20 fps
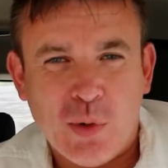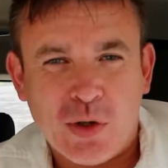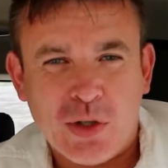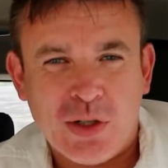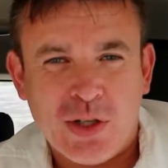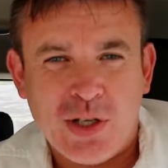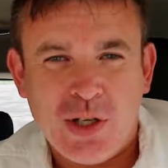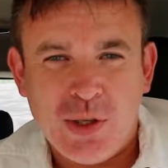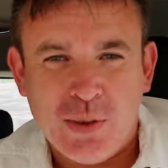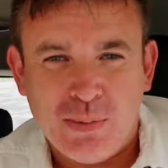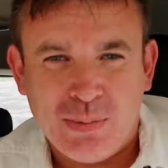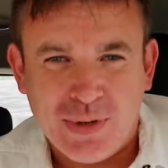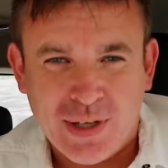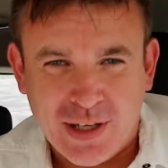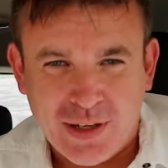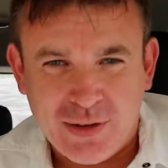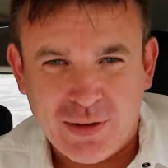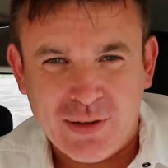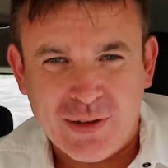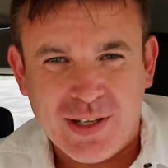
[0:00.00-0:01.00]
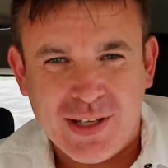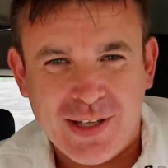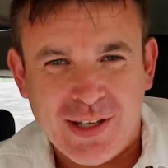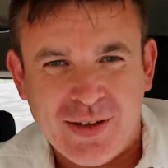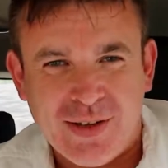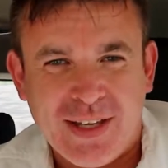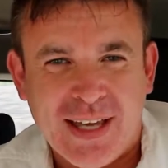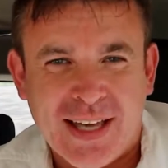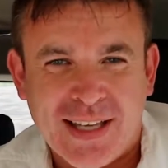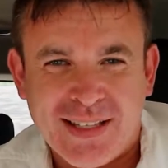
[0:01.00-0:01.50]
watch the new breakthrough that
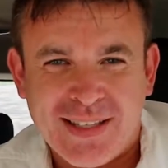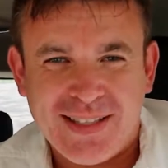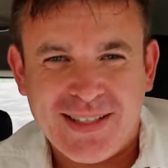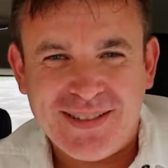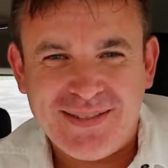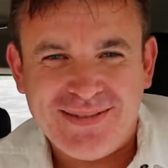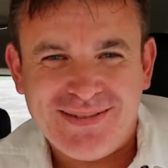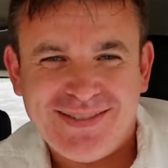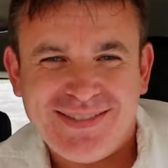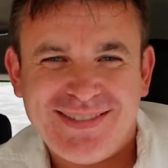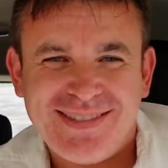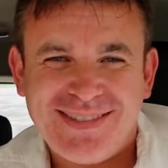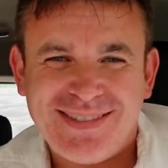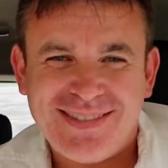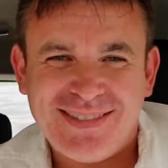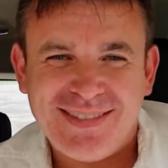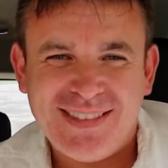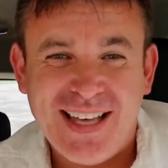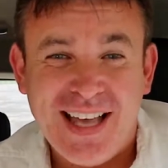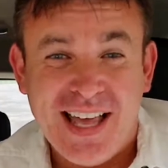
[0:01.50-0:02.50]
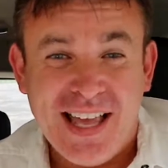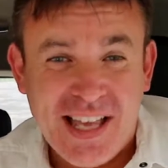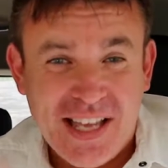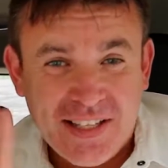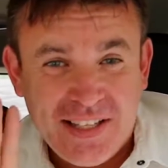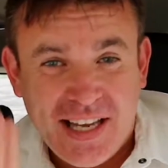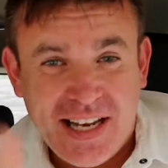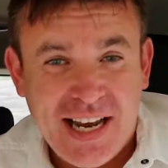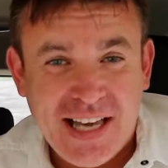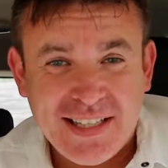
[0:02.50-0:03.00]
you get.
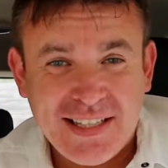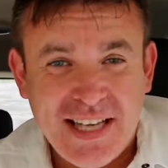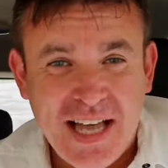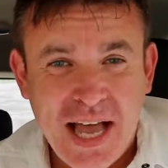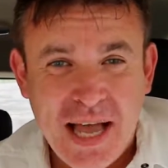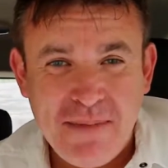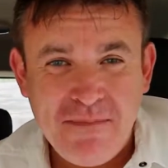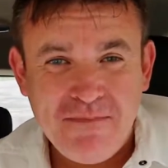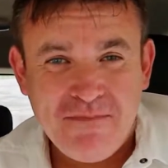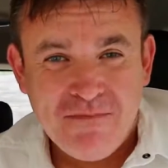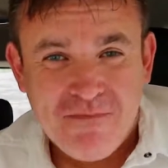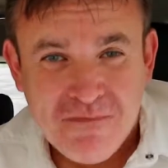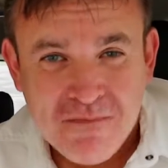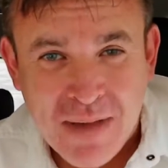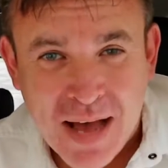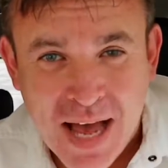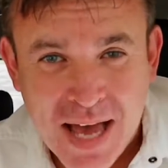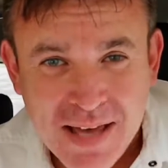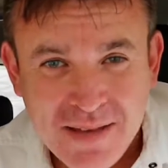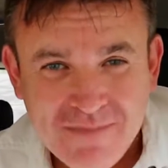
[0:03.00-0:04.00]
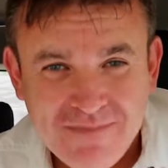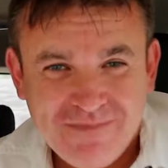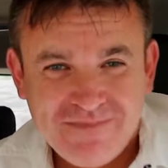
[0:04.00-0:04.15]
See you next time. Bye.